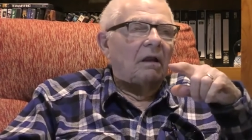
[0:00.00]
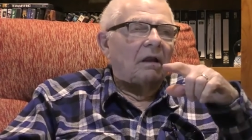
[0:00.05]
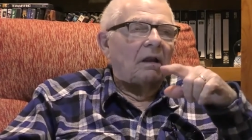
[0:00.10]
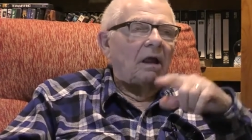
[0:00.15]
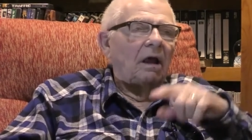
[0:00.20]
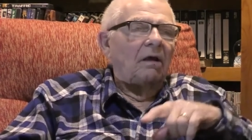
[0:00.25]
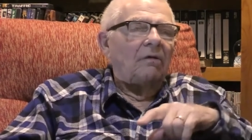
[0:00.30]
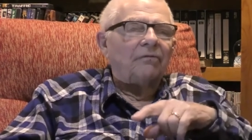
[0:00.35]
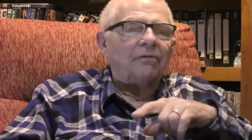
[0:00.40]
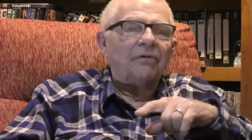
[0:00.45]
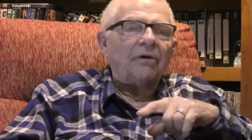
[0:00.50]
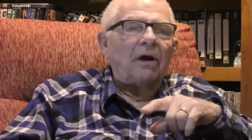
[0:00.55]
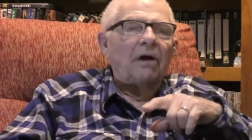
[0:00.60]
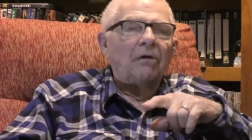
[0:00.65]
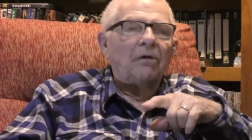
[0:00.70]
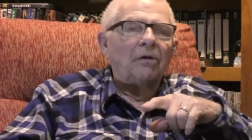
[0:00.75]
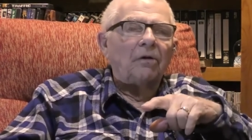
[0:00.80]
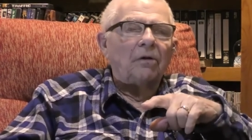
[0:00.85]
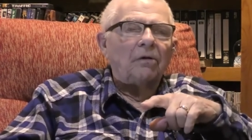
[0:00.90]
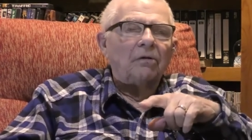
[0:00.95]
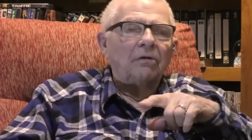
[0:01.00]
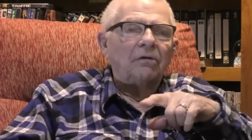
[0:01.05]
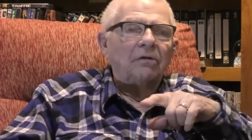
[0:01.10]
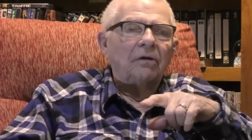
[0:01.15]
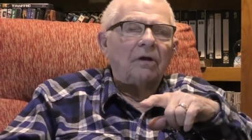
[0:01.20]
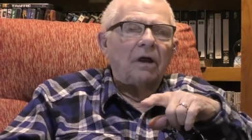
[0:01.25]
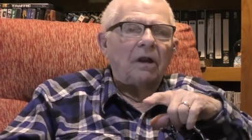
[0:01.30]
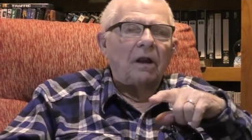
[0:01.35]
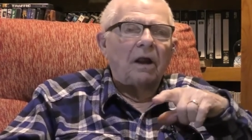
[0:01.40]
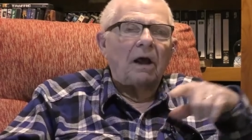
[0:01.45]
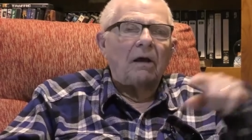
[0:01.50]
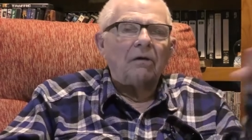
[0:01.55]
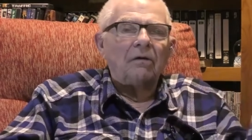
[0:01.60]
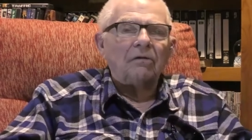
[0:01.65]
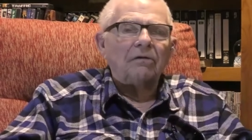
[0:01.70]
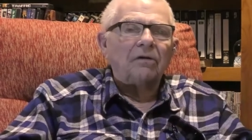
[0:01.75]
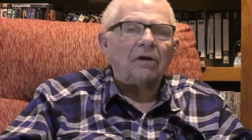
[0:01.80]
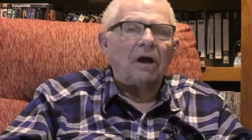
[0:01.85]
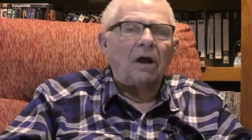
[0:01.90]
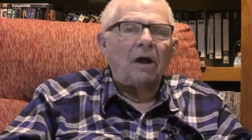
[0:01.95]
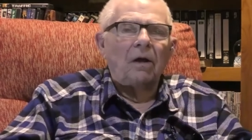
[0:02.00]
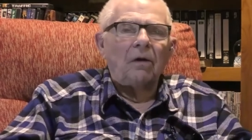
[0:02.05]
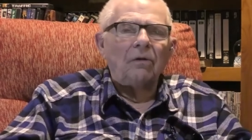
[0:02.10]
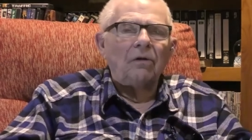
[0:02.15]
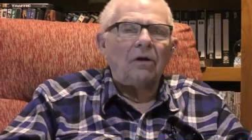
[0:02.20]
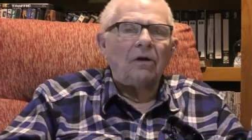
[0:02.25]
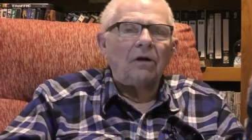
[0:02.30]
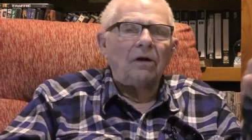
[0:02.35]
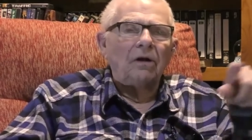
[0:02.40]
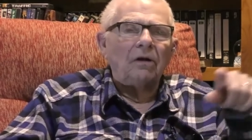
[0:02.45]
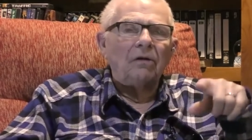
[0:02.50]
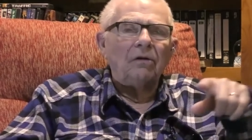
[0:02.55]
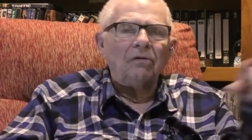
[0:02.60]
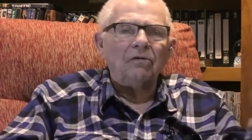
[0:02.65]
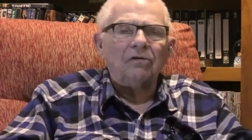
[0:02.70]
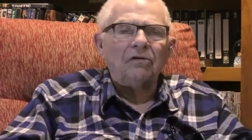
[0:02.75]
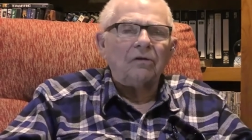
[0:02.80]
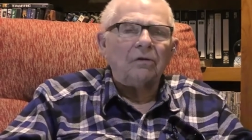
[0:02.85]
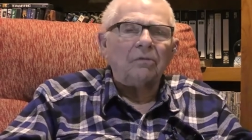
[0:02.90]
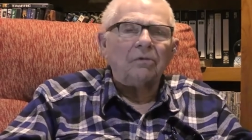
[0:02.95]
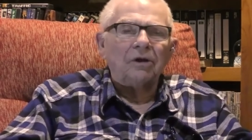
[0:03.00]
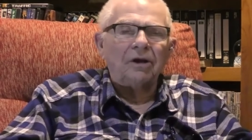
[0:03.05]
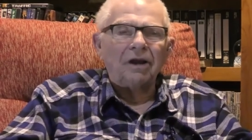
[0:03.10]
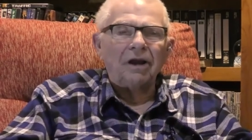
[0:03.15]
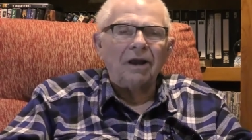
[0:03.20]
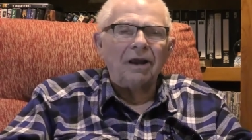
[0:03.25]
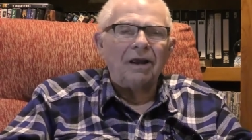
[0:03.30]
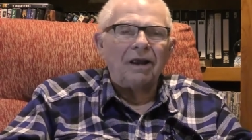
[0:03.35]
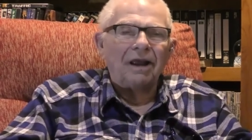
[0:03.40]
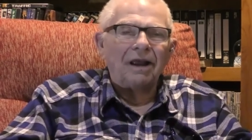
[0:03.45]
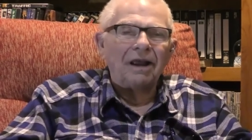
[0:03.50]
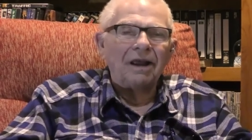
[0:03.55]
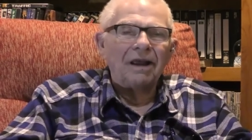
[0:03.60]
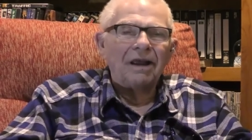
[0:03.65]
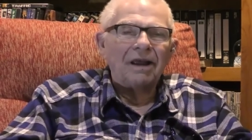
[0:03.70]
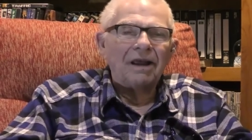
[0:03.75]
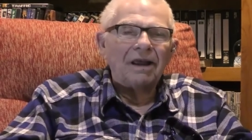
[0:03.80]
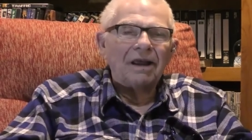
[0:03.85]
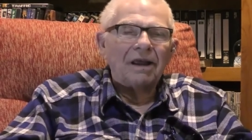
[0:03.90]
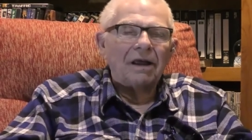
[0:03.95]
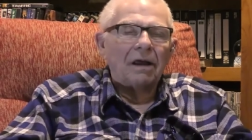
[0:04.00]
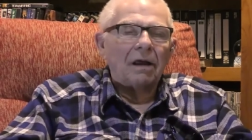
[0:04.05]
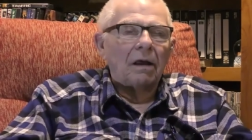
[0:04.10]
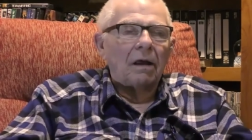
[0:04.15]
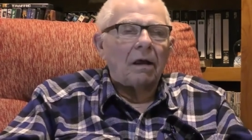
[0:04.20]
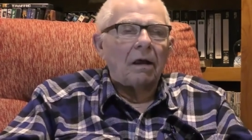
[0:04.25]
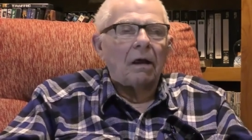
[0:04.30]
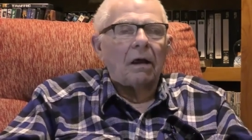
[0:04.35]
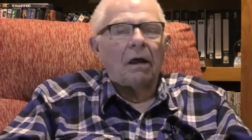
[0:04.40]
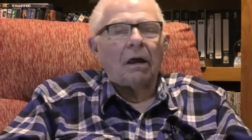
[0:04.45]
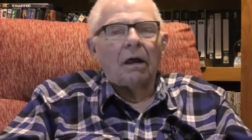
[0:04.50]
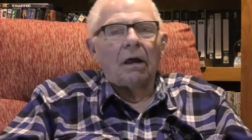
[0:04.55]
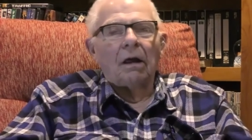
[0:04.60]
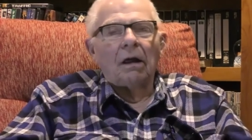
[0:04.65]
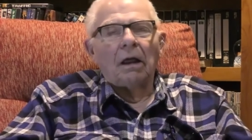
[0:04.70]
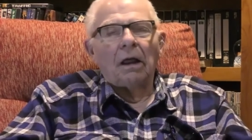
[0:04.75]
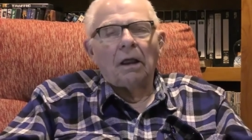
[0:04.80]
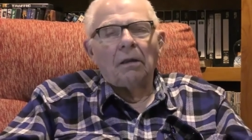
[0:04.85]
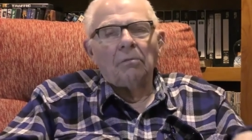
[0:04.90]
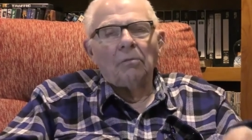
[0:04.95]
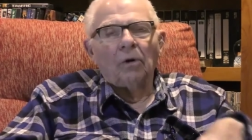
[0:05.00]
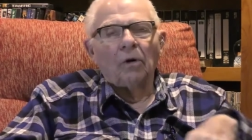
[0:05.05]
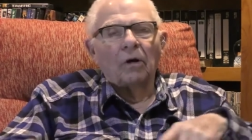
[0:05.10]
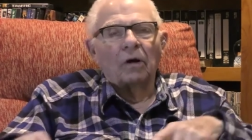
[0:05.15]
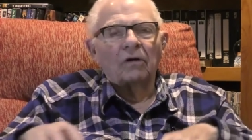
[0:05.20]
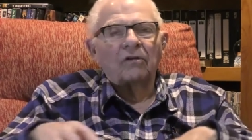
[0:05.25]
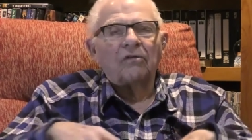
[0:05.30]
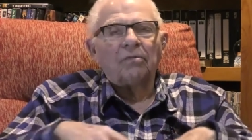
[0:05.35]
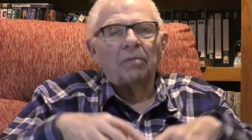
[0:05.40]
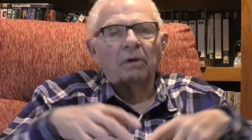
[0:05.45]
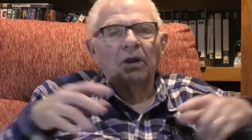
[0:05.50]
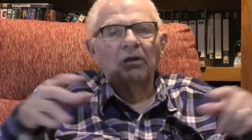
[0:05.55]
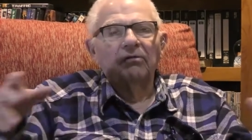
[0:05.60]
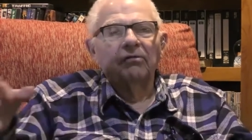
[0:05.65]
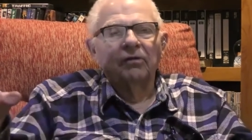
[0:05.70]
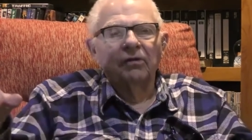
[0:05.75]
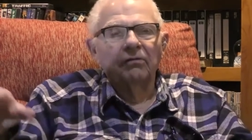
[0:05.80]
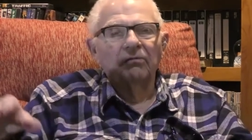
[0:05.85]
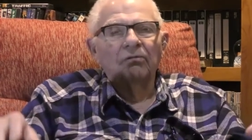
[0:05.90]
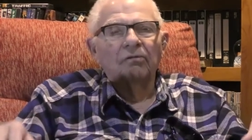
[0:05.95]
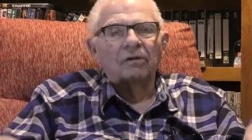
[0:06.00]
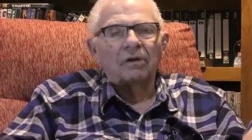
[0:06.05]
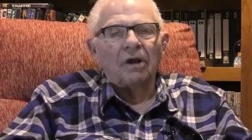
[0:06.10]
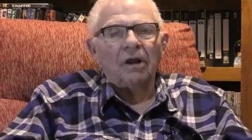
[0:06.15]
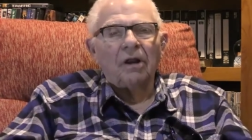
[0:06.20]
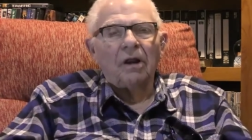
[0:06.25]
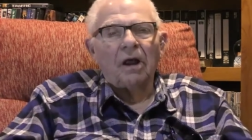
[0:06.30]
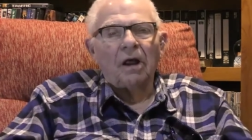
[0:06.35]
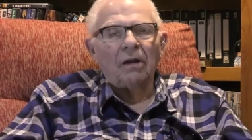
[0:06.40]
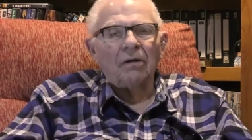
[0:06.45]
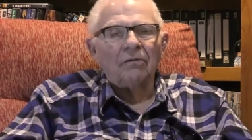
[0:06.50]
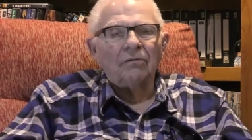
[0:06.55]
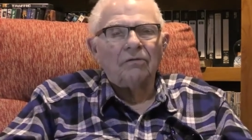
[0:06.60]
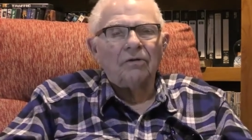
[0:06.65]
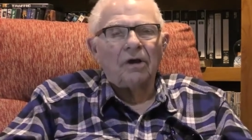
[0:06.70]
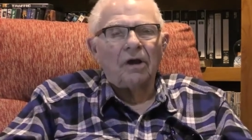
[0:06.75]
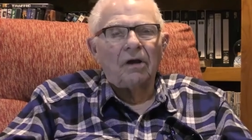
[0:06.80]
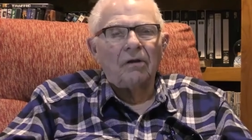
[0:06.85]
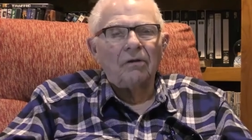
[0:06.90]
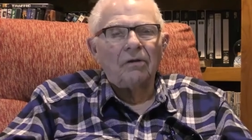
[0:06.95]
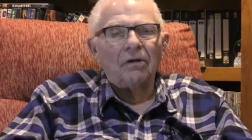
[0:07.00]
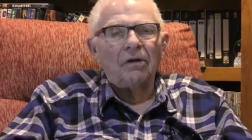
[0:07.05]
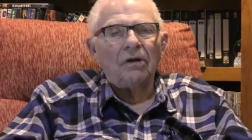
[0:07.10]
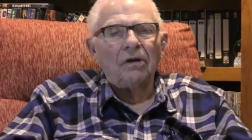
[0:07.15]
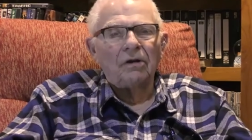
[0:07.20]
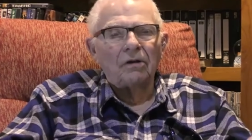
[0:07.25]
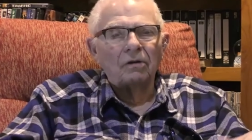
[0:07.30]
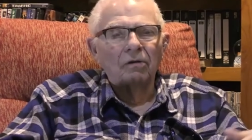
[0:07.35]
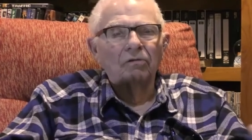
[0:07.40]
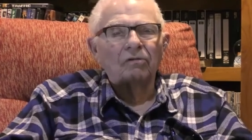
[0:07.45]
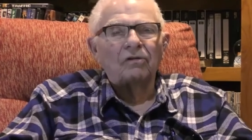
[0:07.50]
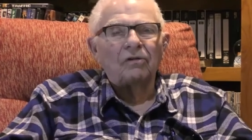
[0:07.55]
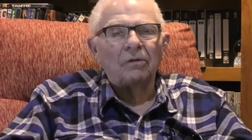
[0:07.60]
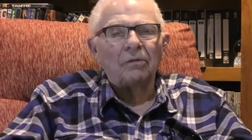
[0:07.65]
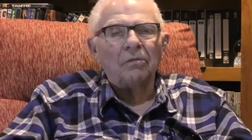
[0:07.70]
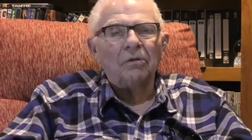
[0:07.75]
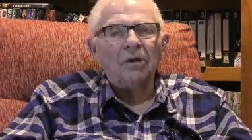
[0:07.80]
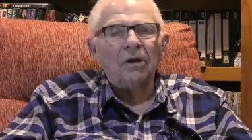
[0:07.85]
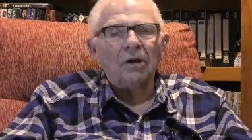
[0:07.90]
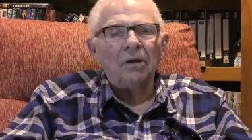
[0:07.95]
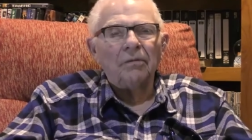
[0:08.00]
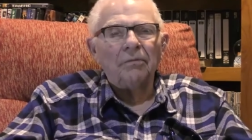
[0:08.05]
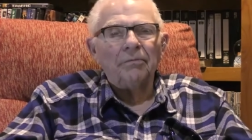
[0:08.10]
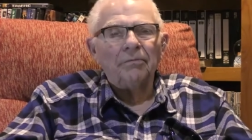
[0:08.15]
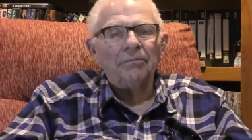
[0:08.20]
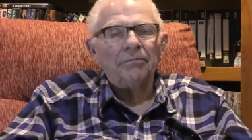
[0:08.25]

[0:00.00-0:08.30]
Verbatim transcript: a lot farther to get out of town than it used to be, and more expensive to get out of town than it used to be.